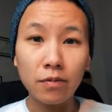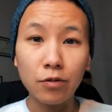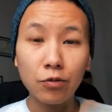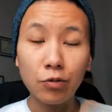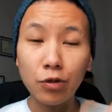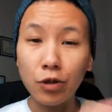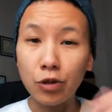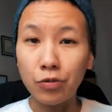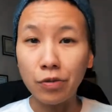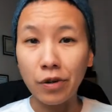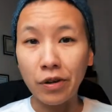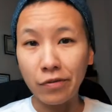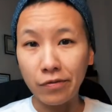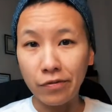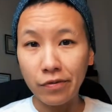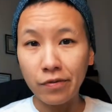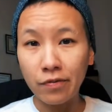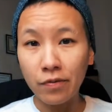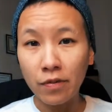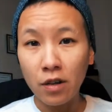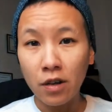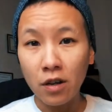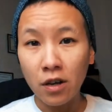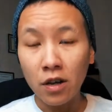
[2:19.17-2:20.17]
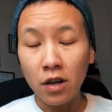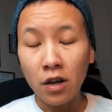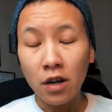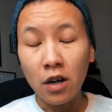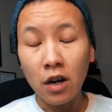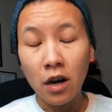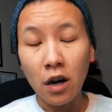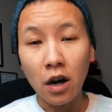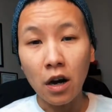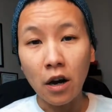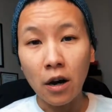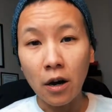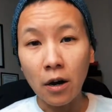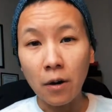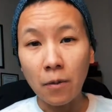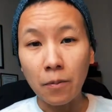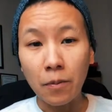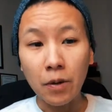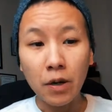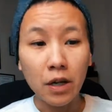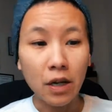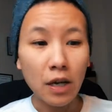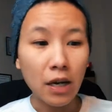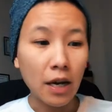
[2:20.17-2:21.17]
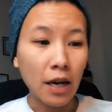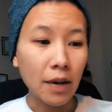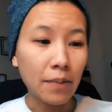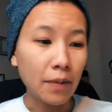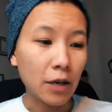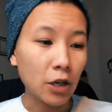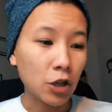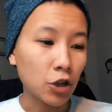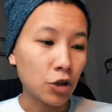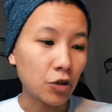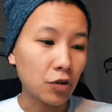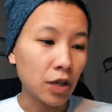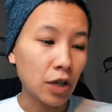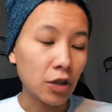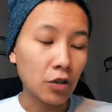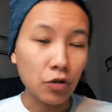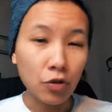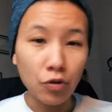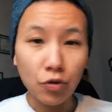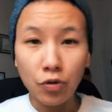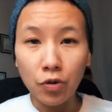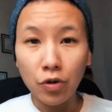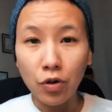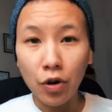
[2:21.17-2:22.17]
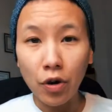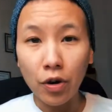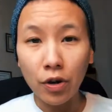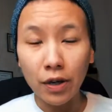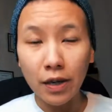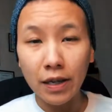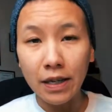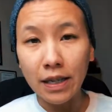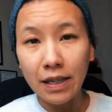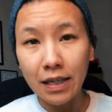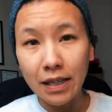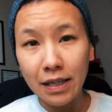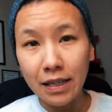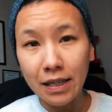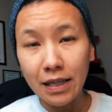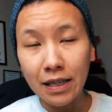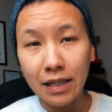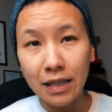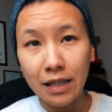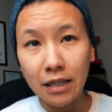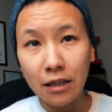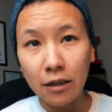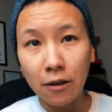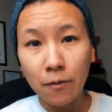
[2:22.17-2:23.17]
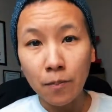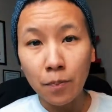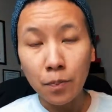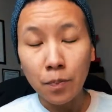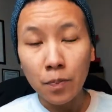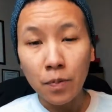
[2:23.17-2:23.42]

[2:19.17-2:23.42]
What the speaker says: retrieve. I make sure that the new dog is